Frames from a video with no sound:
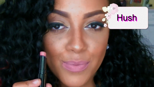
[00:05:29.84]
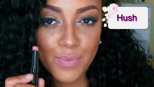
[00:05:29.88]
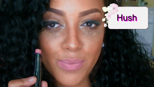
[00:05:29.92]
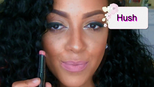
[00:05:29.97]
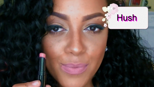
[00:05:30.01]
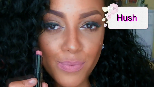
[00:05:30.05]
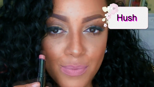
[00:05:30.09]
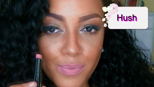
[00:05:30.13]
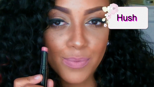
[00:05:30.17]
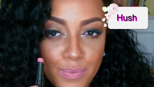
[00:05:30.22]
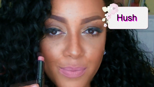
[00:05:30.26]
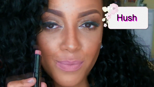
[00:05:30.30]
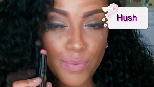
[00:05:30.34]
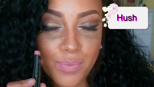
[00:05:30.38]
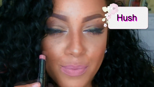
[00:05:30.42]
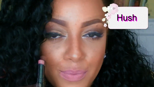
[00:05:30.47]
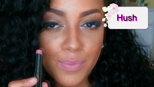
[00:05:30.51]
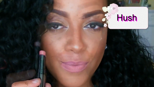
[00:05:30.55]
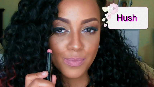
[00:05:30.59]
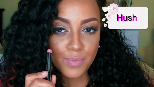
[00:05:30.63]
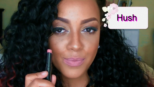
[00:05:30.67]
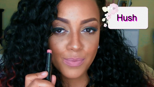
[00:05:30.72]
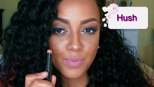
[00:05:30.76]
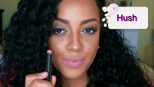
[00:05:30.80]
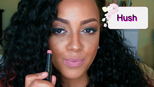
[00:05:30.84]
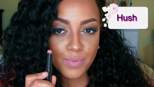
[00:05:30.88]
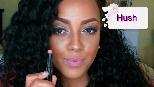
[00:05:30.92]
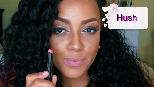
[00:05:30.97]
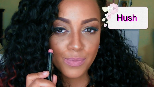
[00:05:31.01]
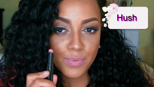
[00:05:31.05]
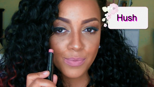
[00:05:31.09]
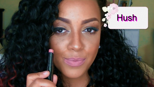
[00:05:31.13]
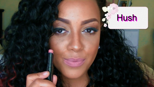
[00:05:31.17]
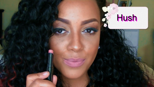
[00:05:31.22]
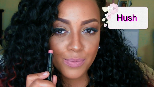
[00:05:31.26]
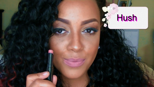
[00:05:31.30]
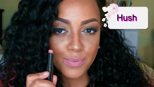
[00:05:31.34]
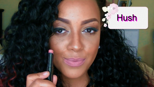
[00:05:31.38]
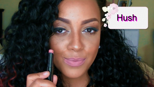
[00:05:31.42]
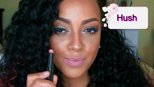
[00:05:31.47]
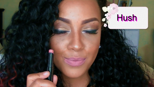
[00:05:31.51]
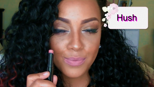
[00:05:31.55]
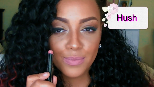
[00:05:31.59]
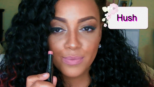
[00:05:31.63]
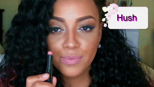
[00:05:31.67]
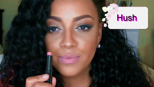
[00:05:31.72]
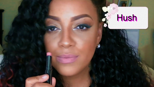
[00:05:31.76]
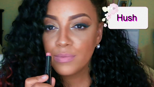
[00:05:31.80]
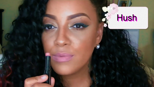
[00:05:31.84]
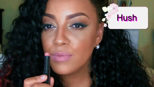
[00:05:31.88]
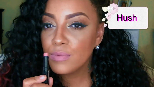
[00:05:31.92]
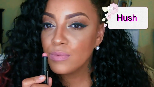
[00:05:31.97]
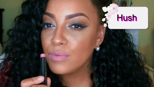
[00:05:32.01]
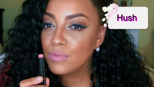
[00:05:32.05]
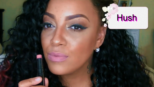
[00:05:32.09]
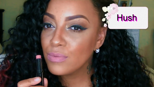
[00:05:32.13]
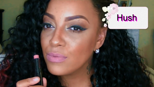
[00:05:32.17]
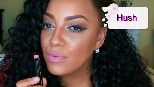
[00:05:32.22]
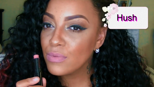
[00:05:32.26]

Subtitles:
(silence)